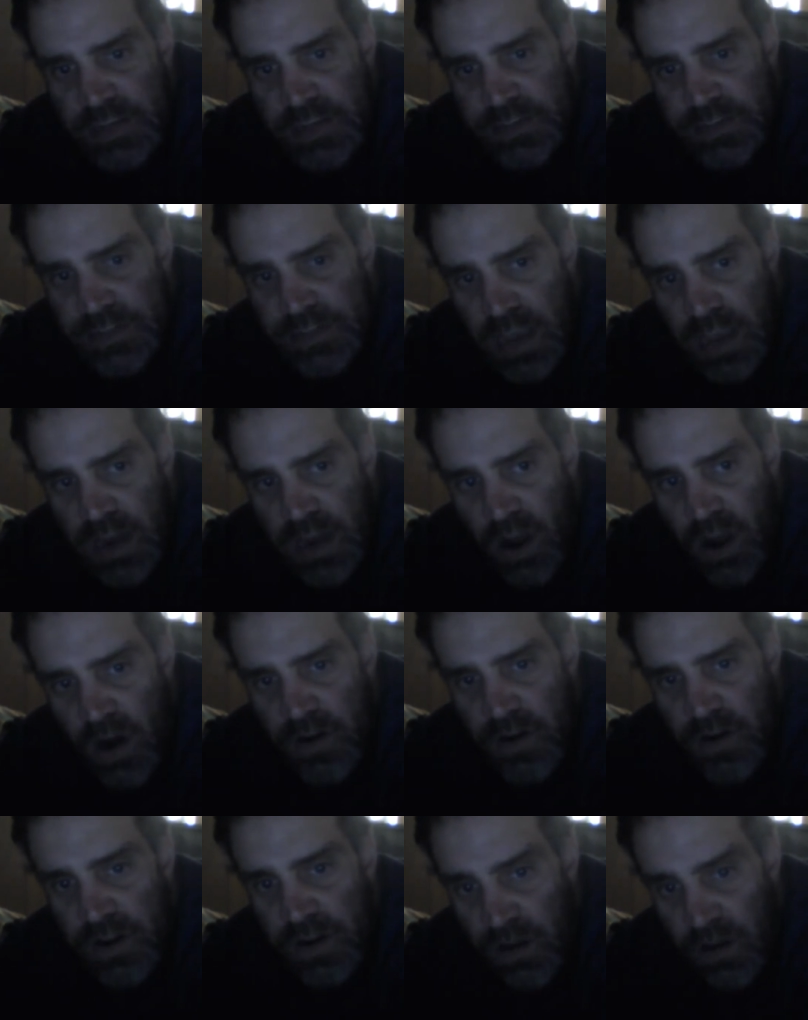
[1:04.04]
is not
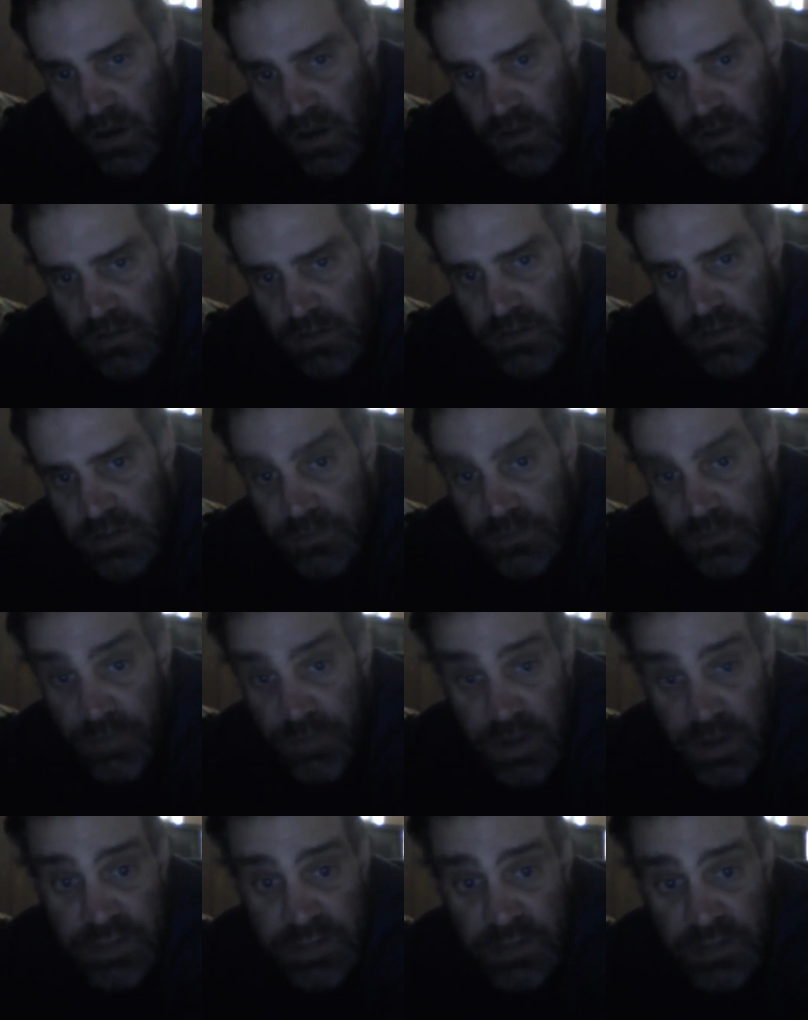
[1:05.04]
hard at all. It's
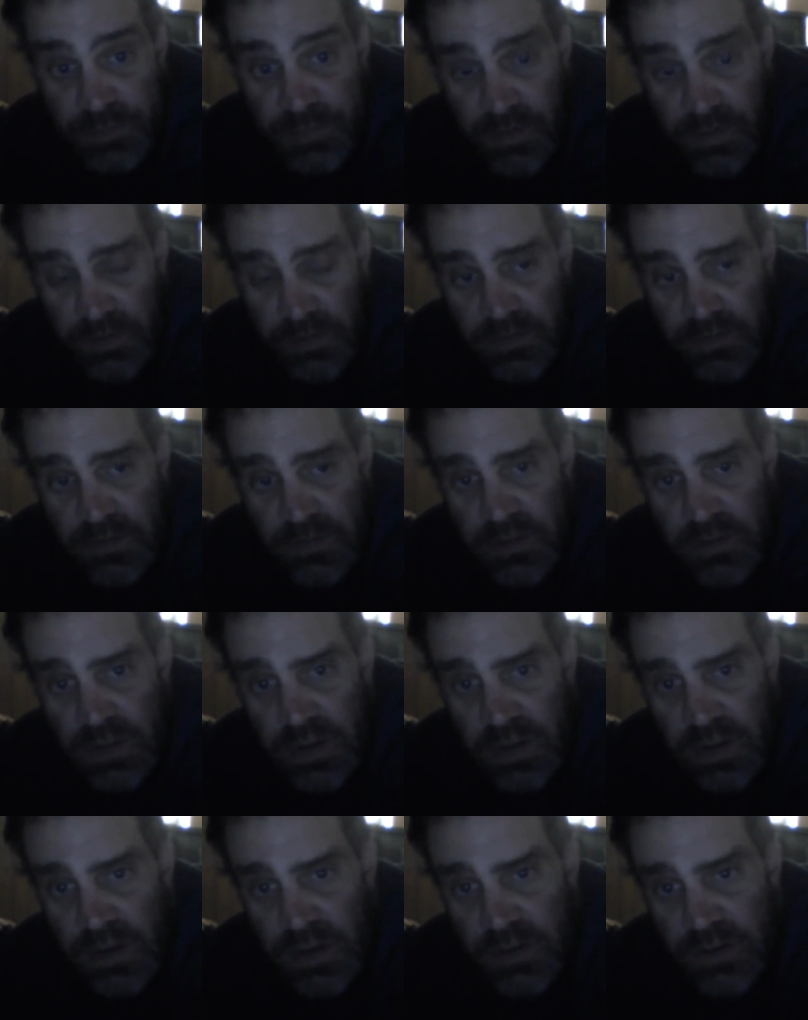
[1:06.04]
pretty simple,
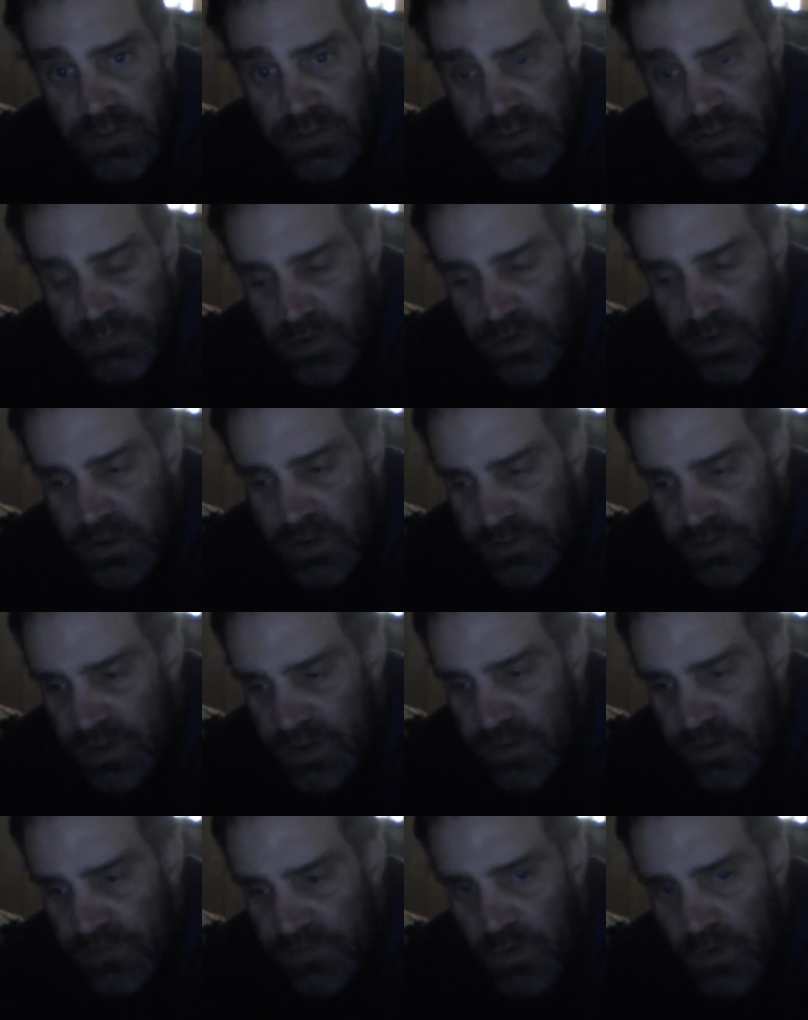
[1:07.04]
it's pretty
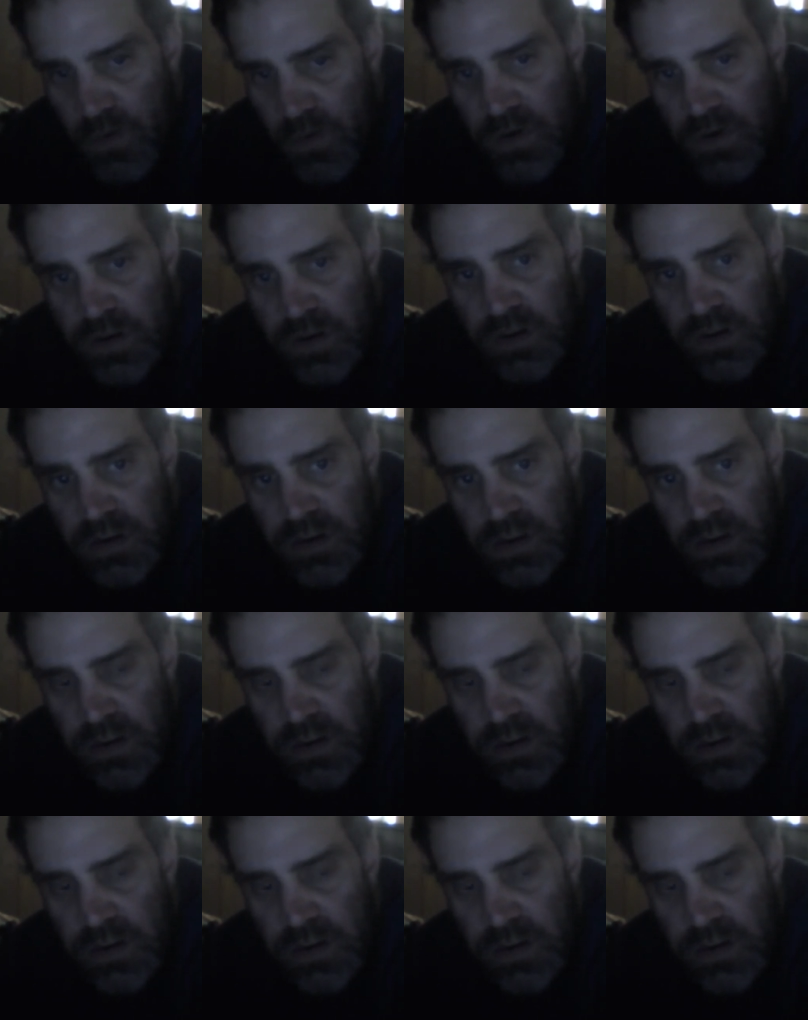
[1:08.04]
straightforward.